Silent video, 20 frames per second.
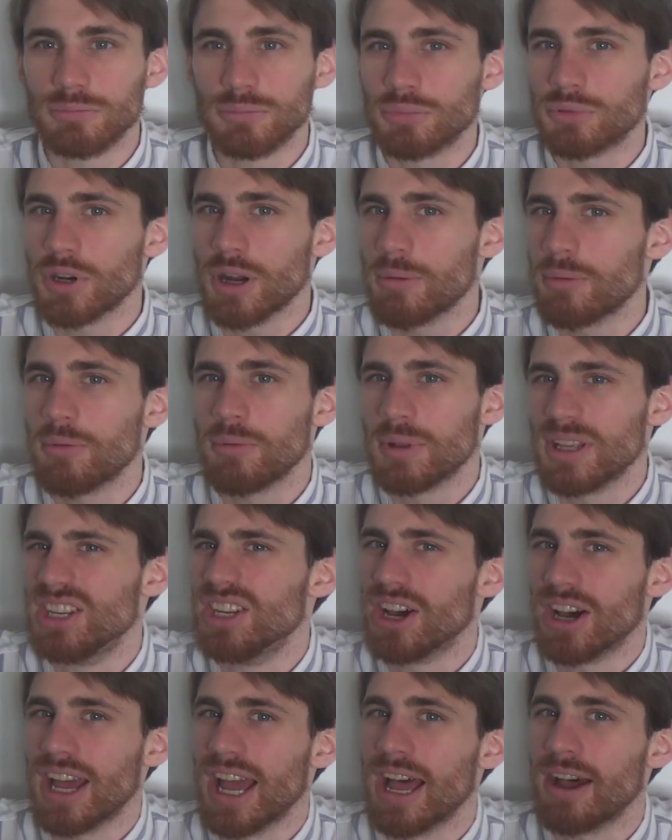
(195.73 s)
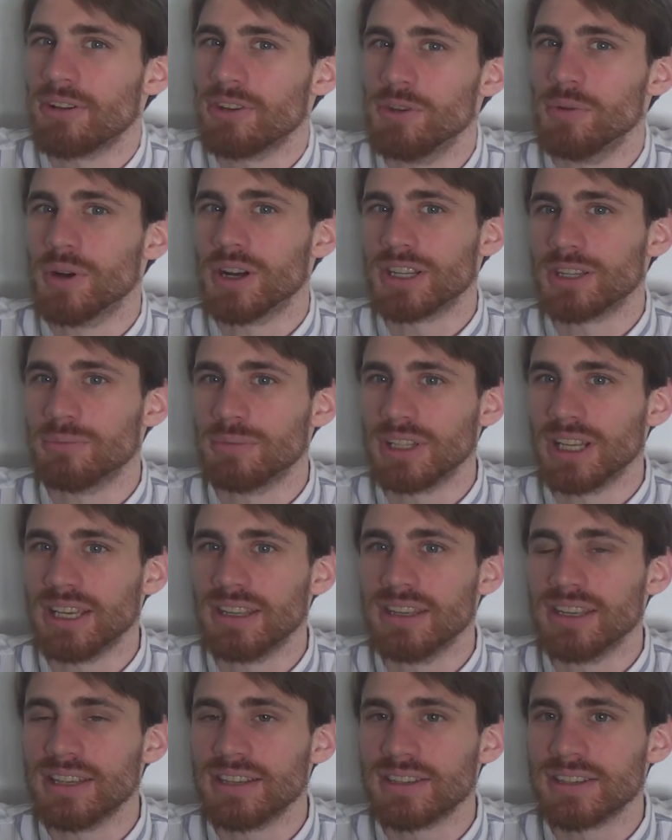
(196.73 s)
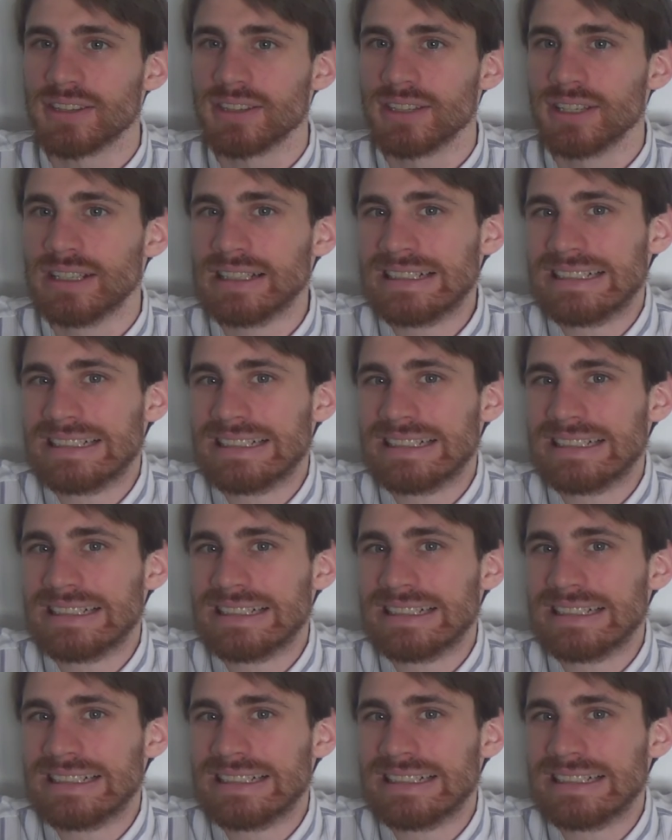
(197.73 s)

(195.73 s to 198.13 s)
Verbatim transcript: Probably not how you want to play this,